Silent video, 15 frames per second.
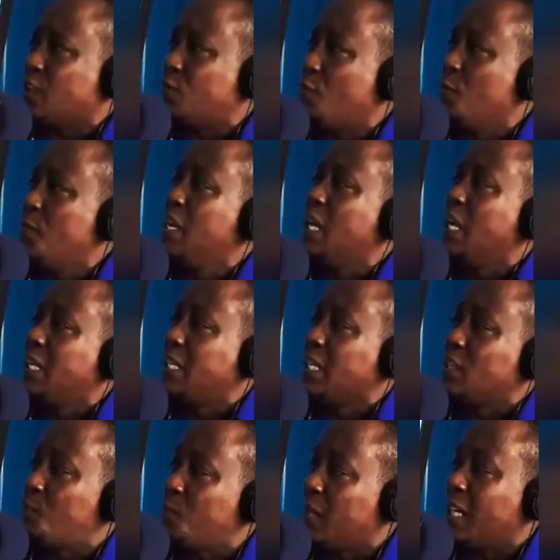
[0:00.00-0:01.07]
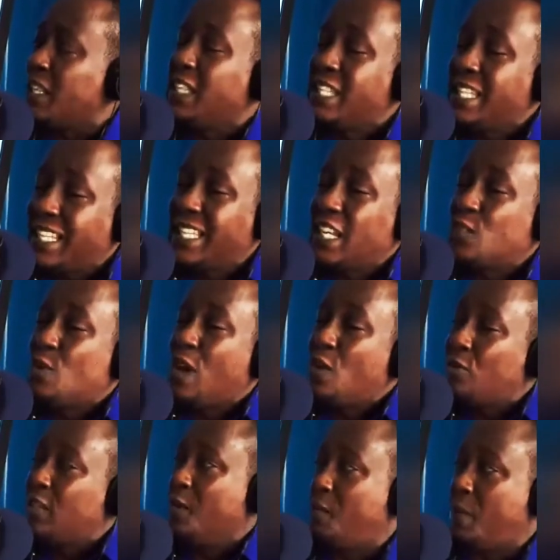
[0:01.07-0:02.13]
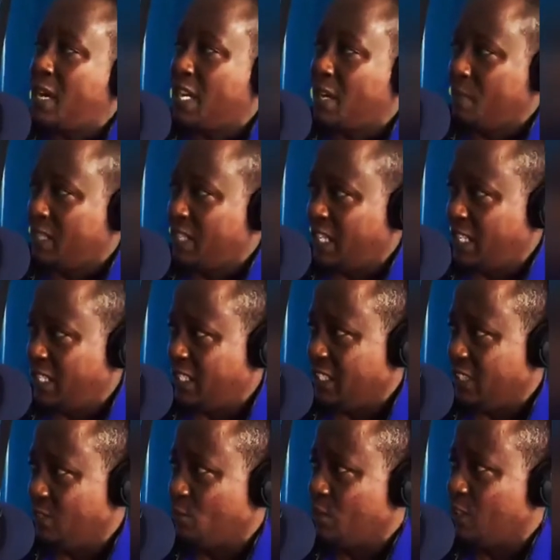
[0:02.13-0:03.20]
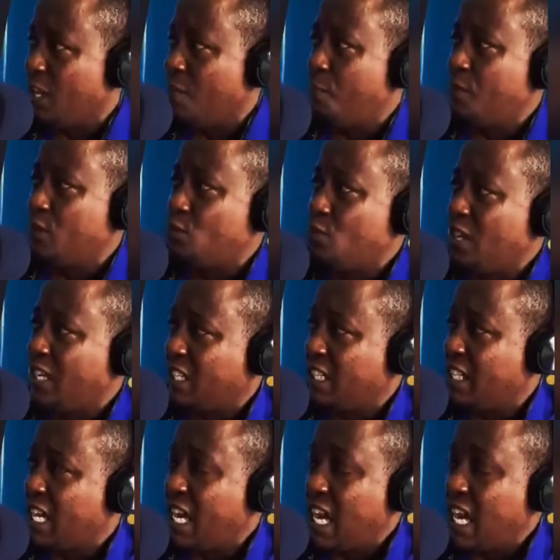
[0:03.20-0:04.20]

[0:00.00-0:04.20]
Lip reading: for being elected speaker. The judges were not in Parliament electing; it was MPs who elected her.